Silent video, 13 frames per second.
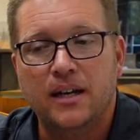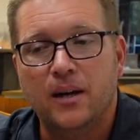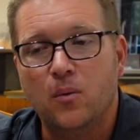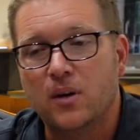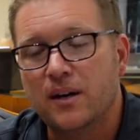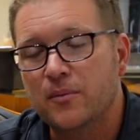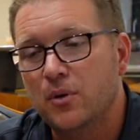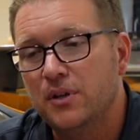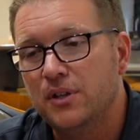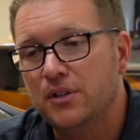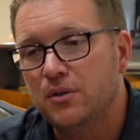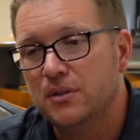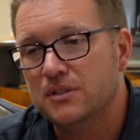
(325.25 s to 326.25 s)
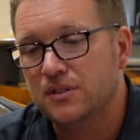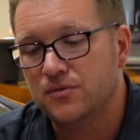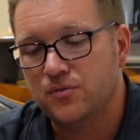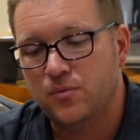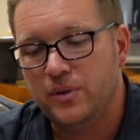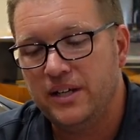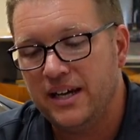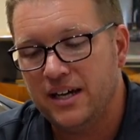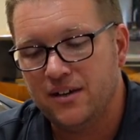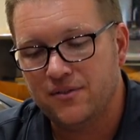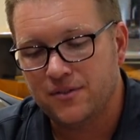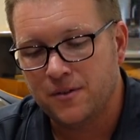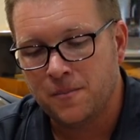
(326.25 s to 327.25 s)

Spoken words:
And what I'm going to do is, if we have